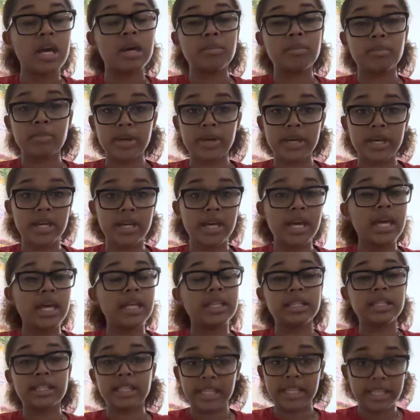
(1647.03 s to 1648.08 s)
but
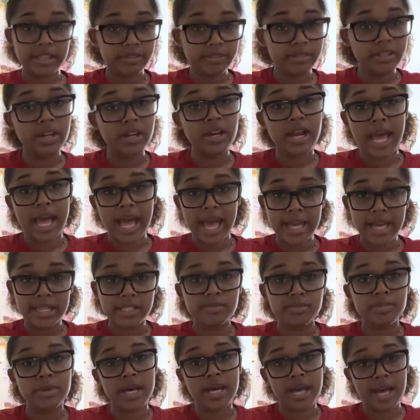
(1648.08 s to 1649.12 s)
leave their ass
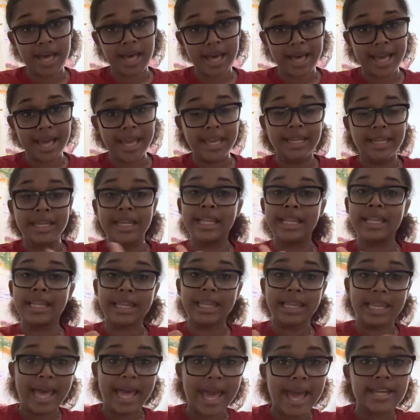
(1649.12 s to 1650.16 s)
behind
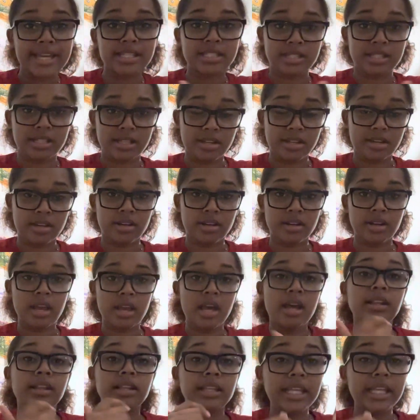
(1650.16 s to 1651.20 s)
last year.
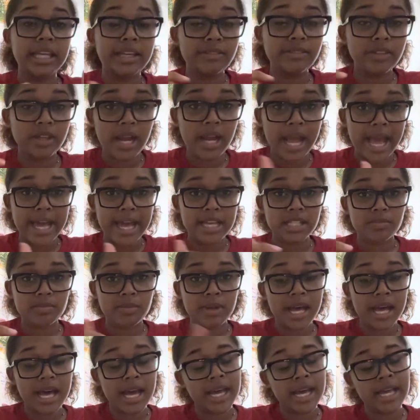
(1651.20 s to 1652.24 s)
Leave their ass
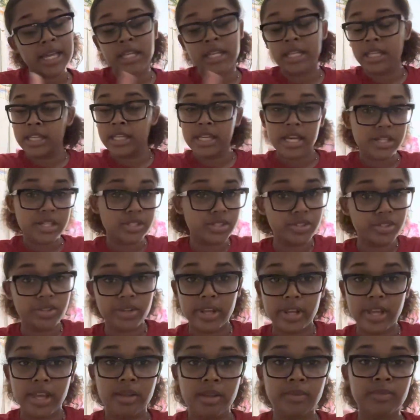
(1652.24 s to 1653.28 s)
behind
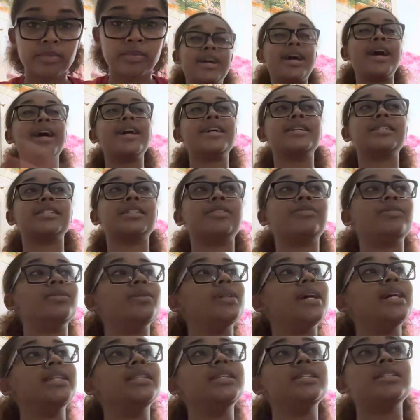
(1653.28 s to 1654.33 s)
yesterday. Guys, if you
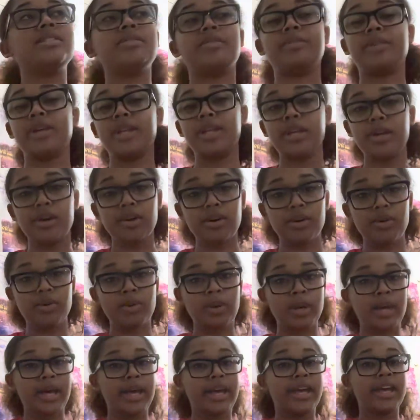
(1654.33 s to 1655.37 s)
like this video,
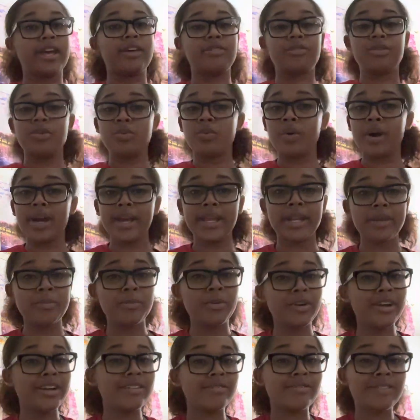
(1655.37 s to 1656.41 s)
if you want any more
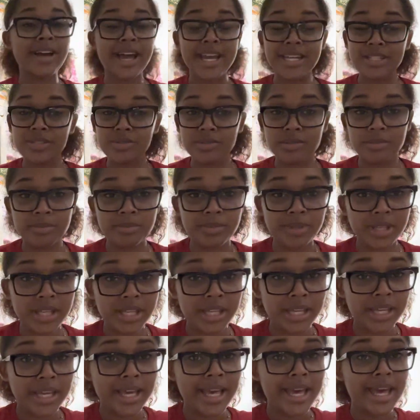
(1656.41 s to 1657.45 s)
advice from
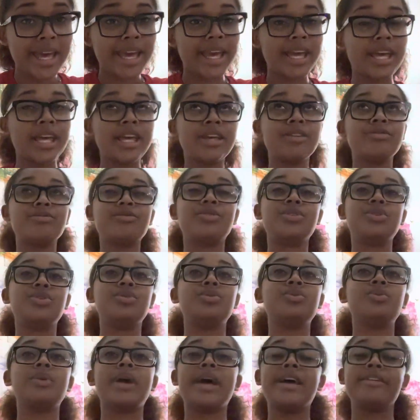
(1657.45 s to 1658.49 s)
me, if
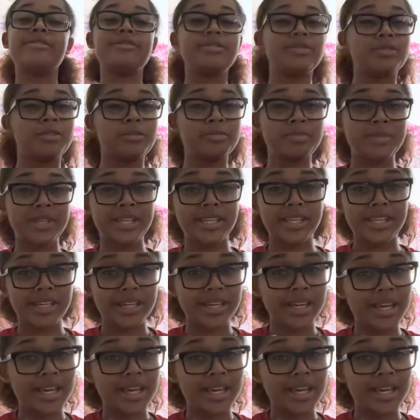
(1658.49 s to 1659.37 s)
you effing with me,